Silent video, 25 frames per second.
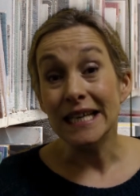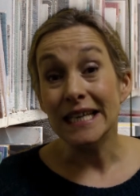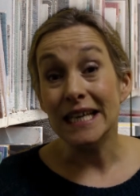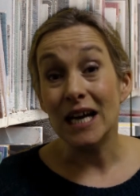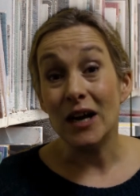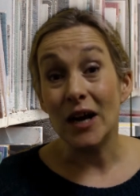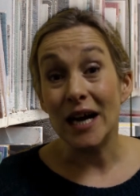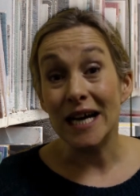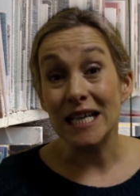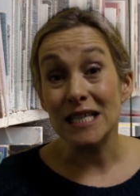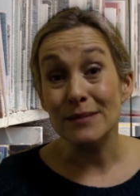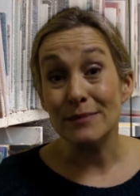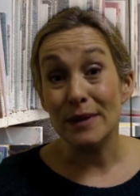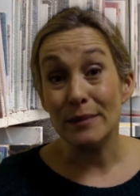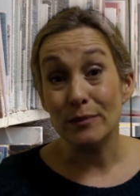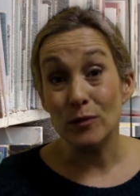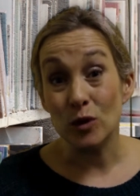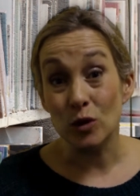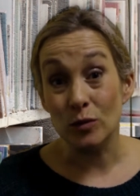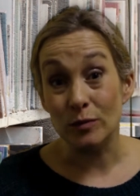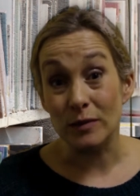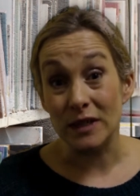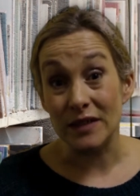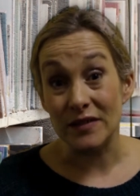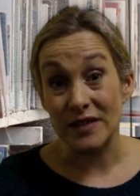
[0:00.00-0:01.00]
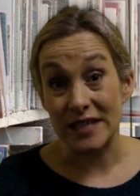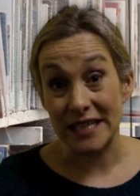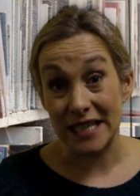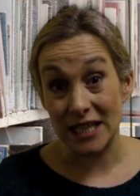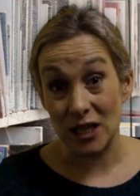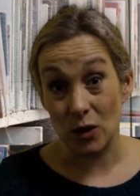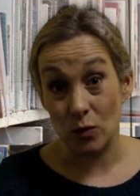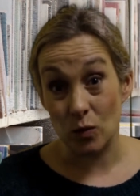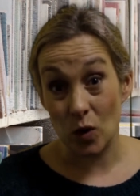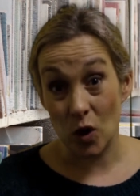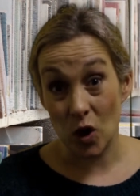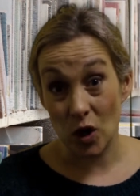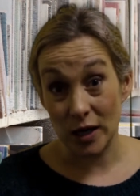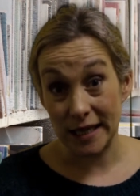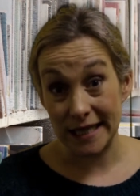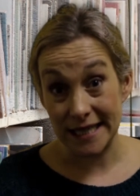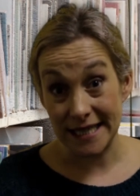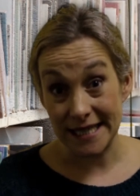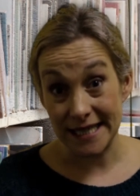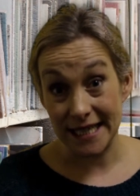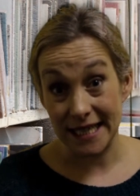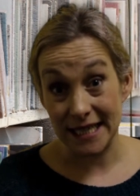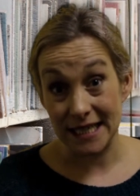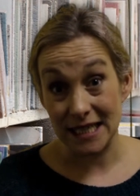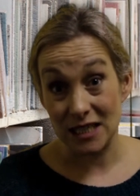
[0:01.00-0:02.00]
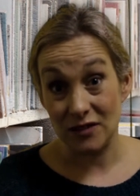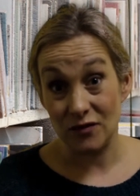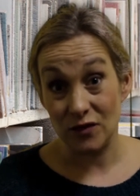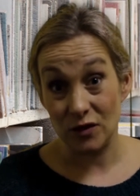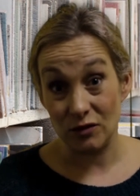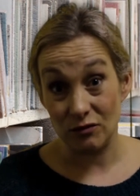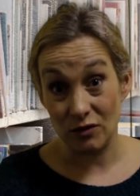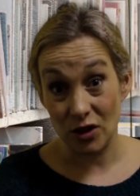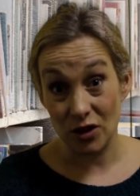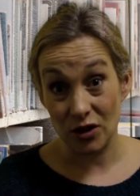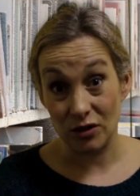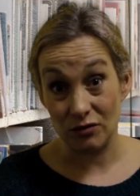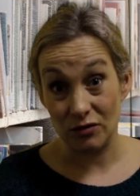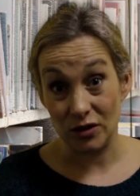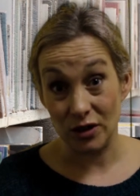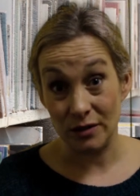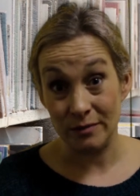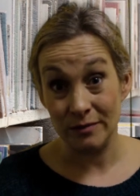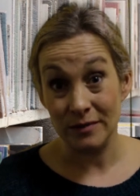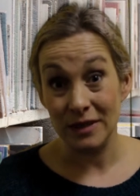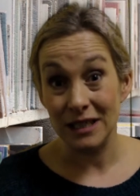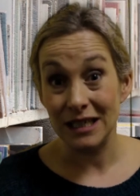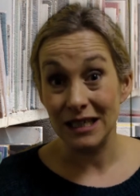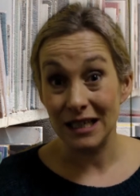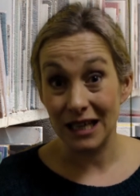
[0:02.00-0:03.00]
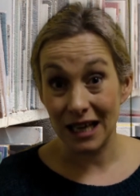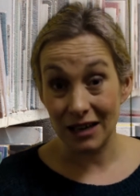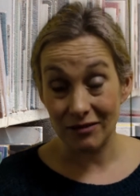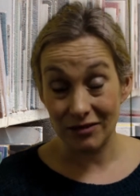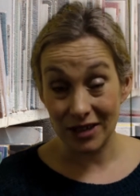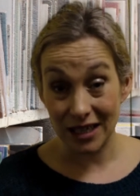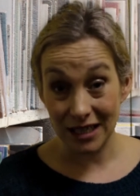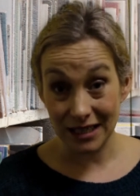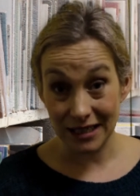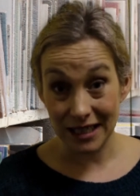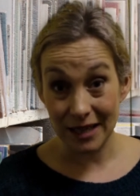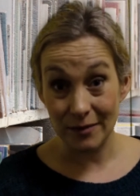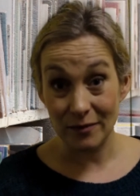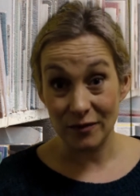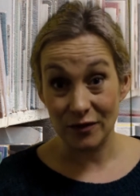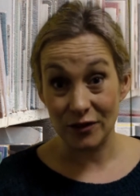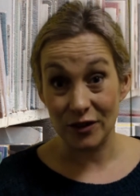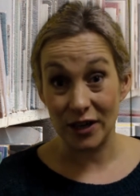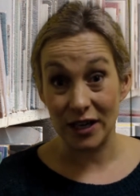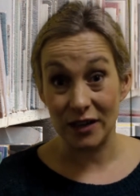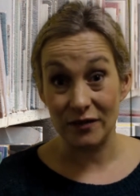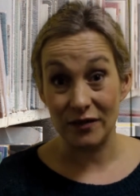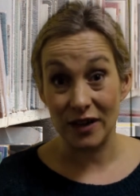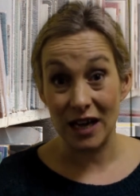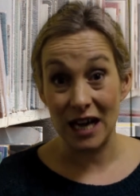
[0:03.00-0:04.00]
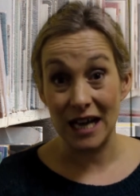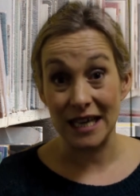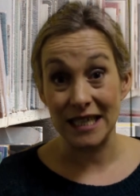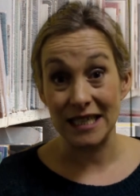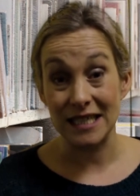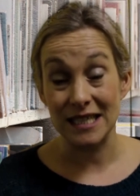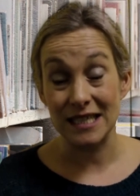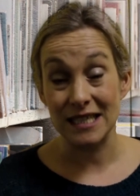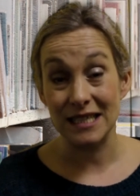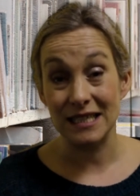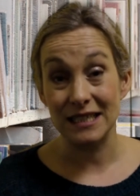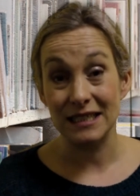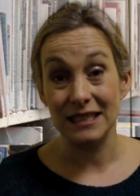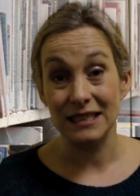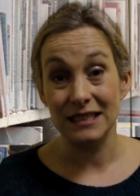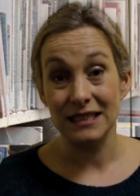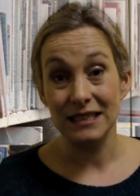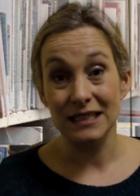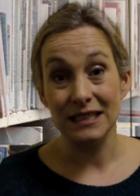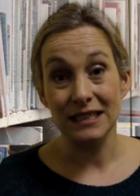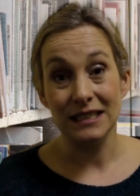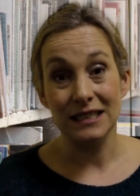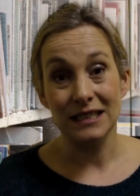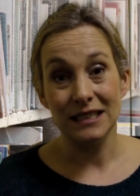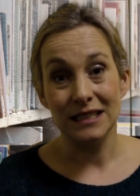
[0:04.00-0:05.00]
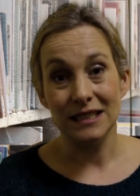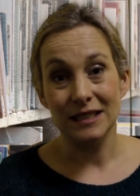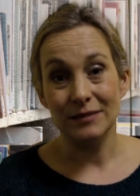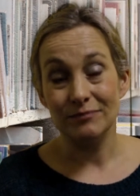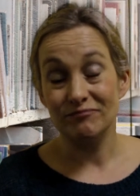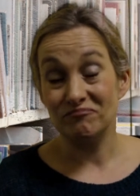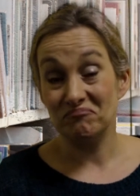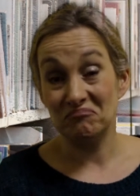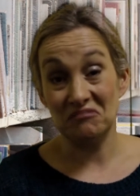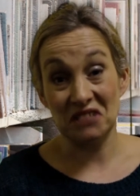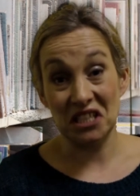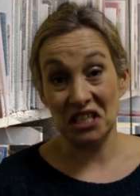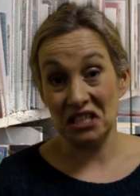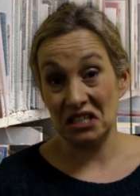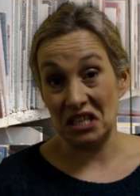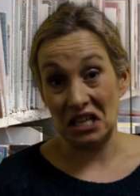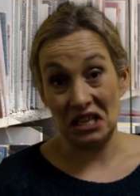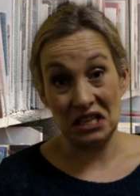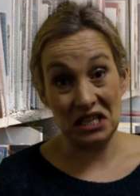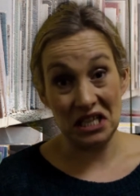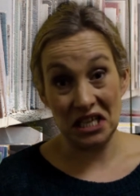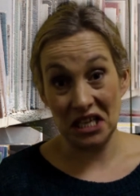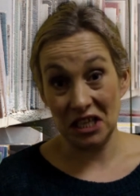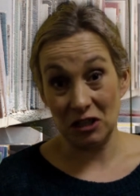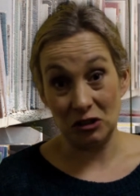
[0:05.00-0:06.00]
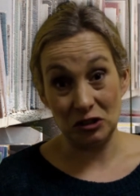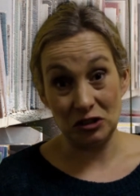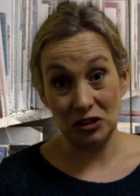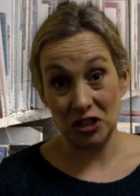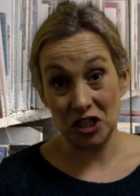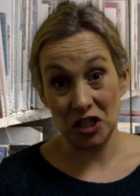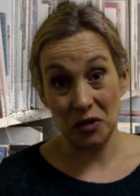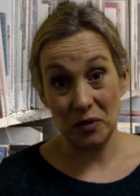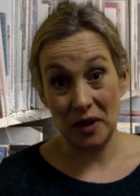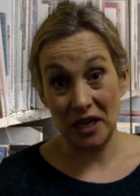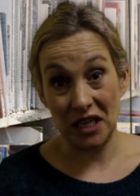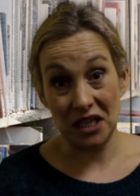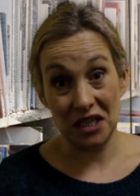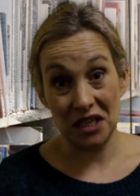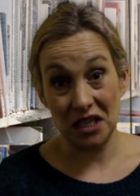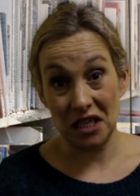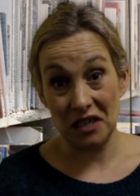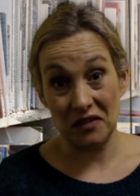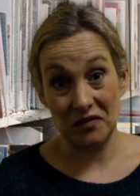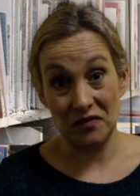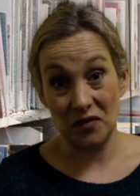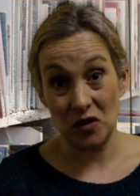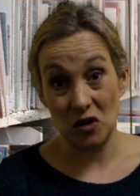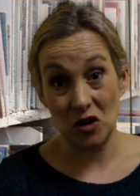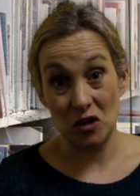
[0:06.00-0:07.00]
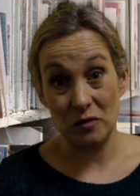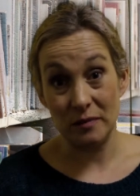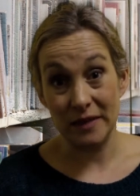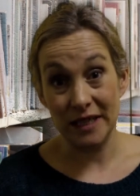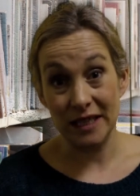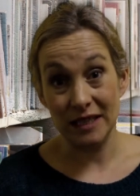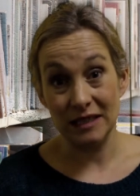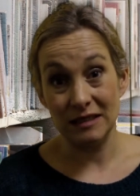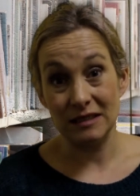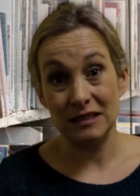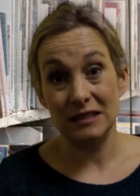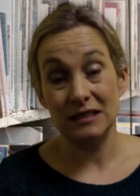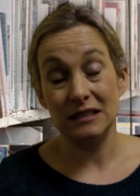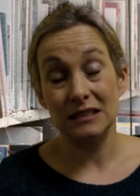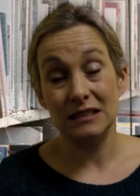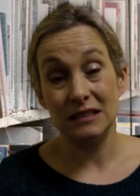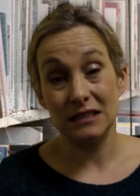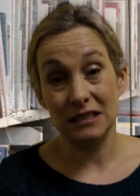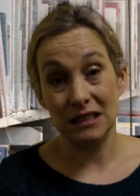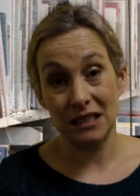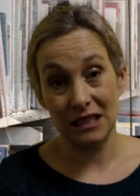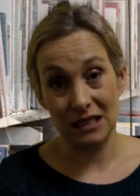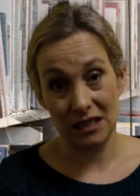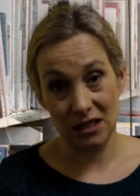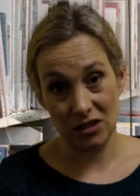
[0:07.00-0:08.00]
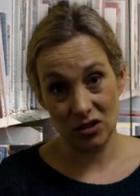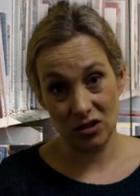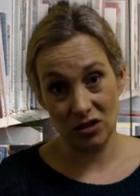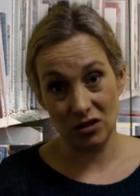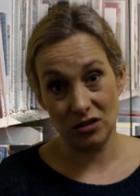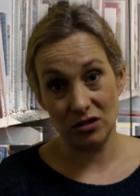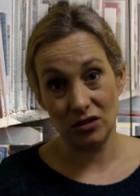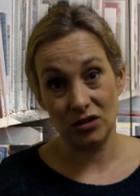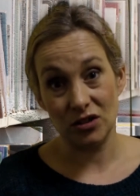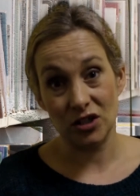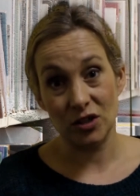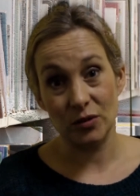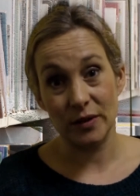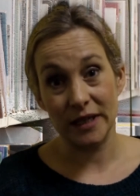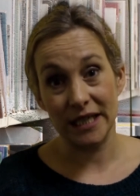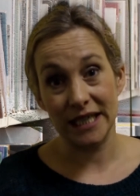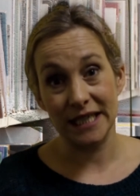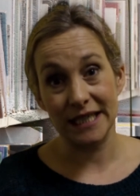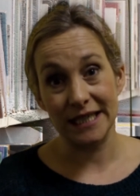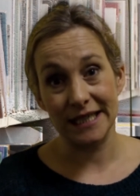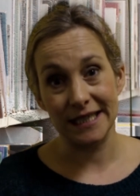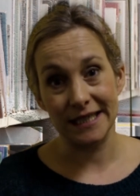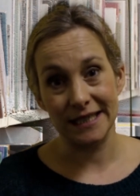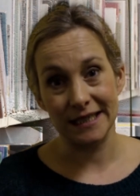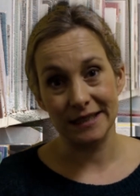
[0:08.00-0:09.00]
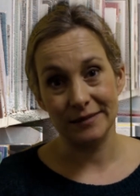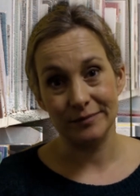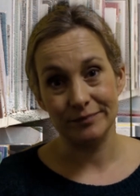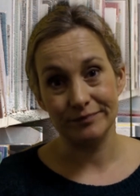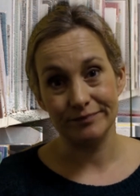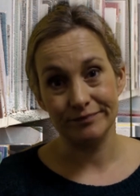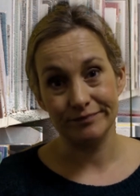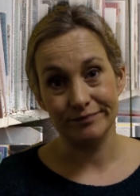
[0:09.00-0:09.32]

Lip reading: Now, as my mum lives near the walk-in centre for Rotherham, I rang them for advice. They said they couldn't do anything for me, and I should go to A&E.